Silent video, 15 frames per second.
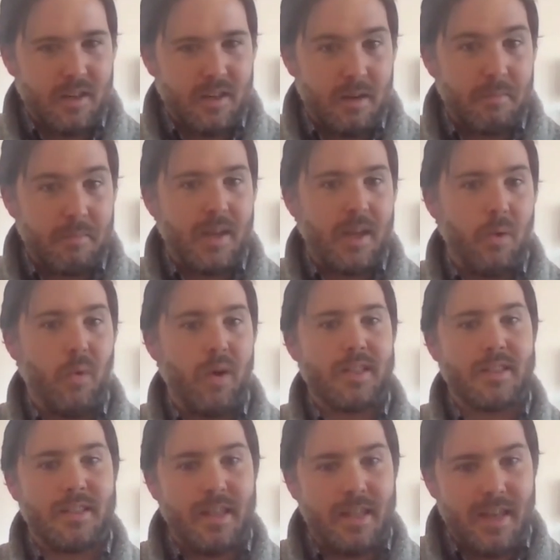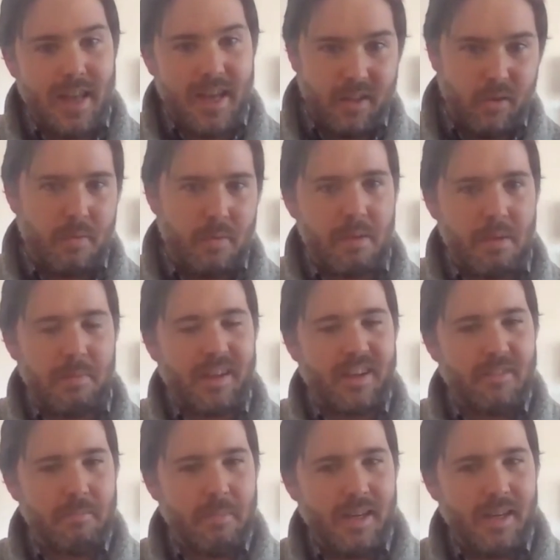and what is today the Republic
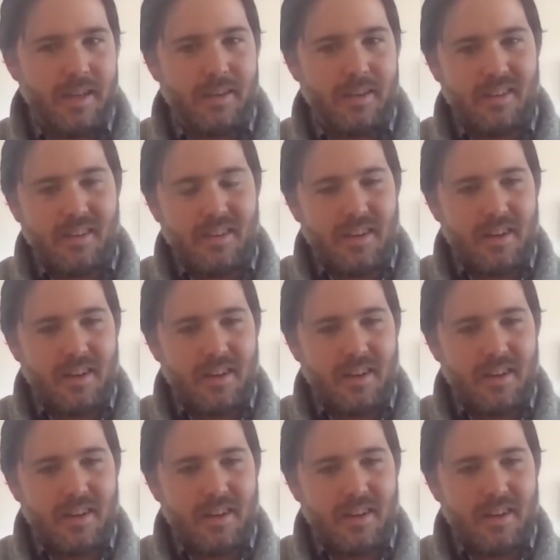of Benin.